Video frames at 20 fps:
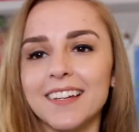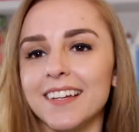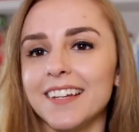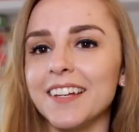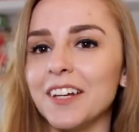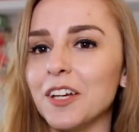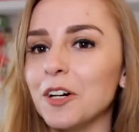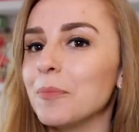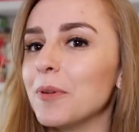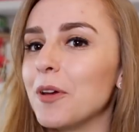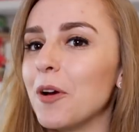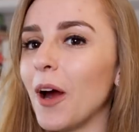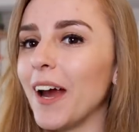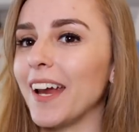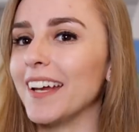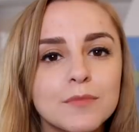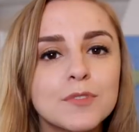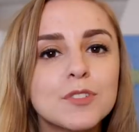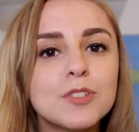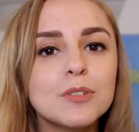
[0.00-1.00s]
And it'll be
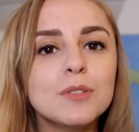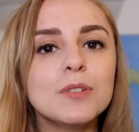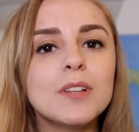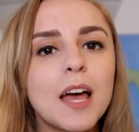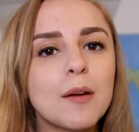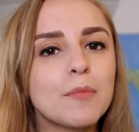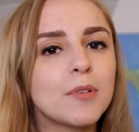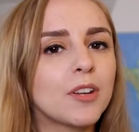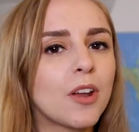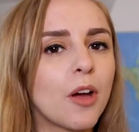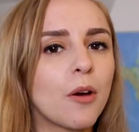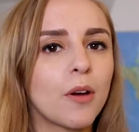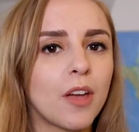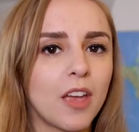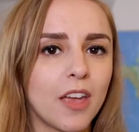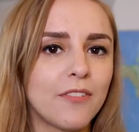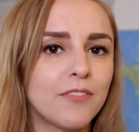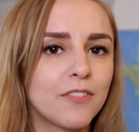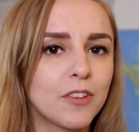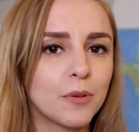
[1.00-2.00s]
great. Do let me know
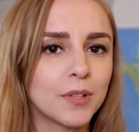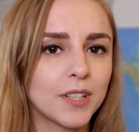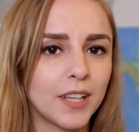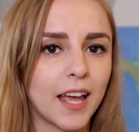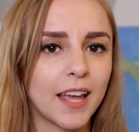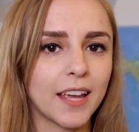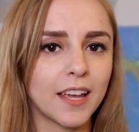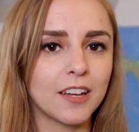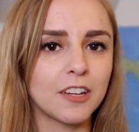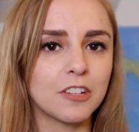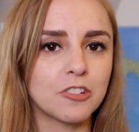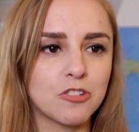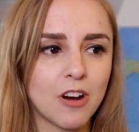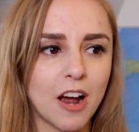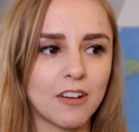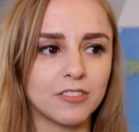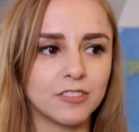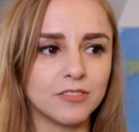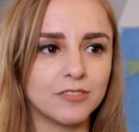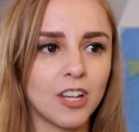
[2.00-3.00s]
if you would like a
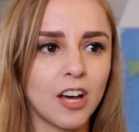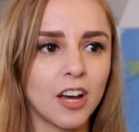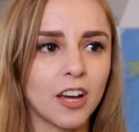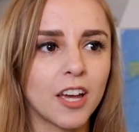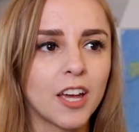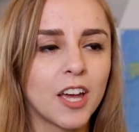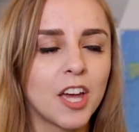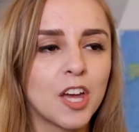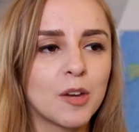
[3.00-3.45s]
travel vlog,